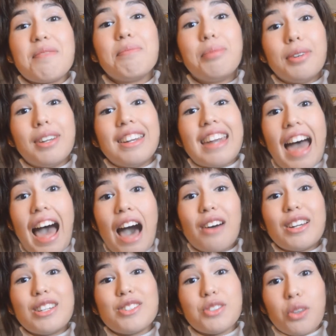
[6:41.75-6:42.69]
put it
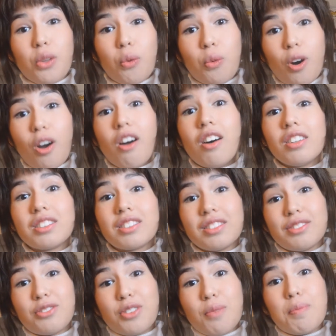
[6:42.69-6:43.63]
out into the world
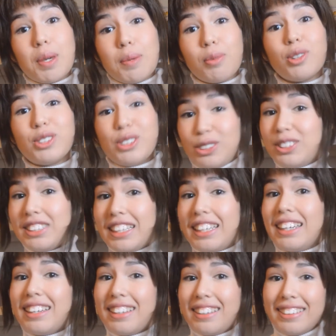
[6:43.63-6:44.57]
for people to
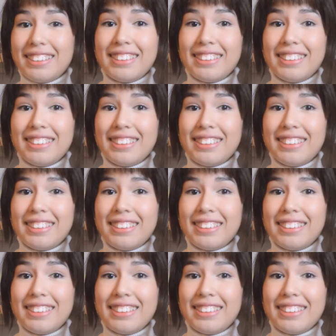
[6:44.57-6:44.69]
see.